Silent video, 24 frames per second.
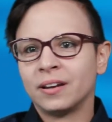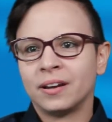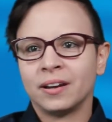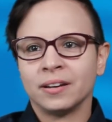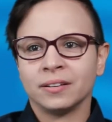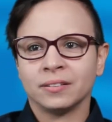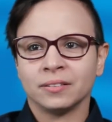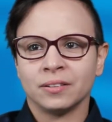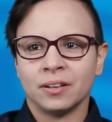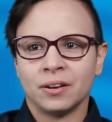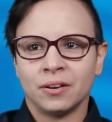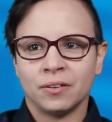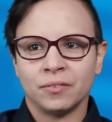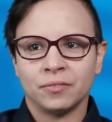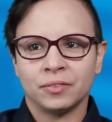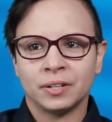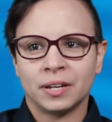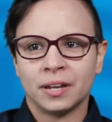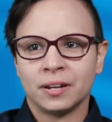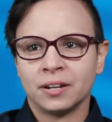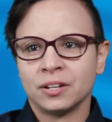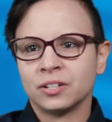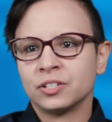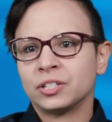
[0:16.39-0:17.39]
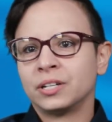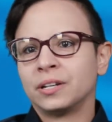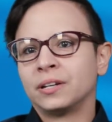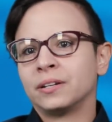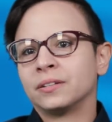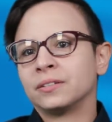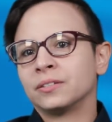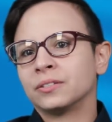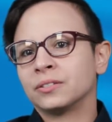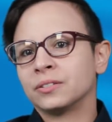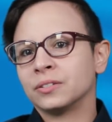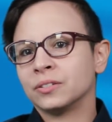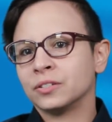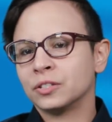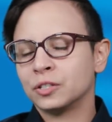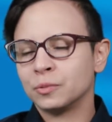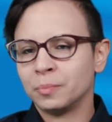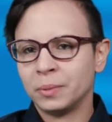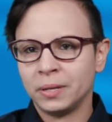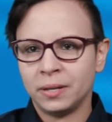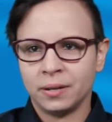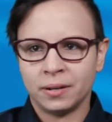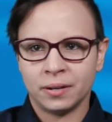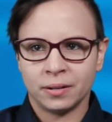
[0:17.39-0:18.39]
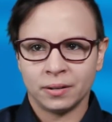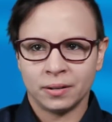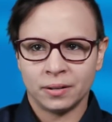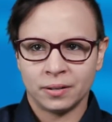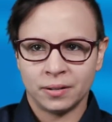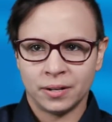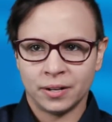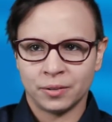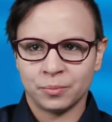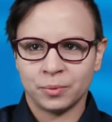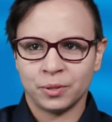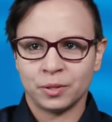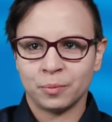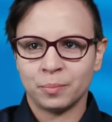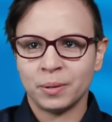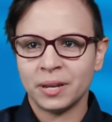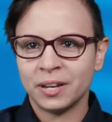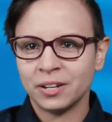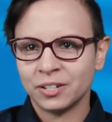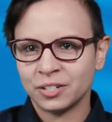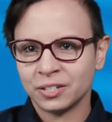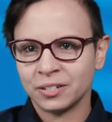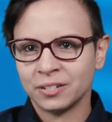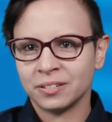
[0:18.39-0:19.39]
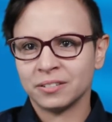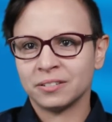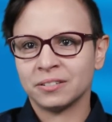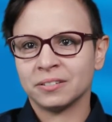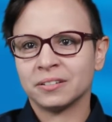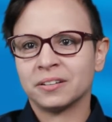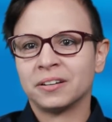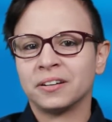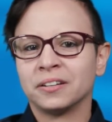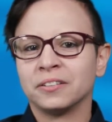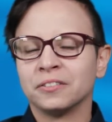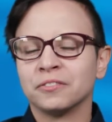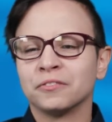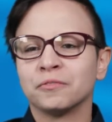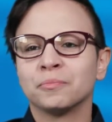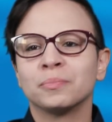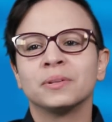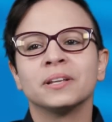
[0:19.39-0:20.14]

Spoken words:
I loved getting a chance to speak and connect with the patients and kind of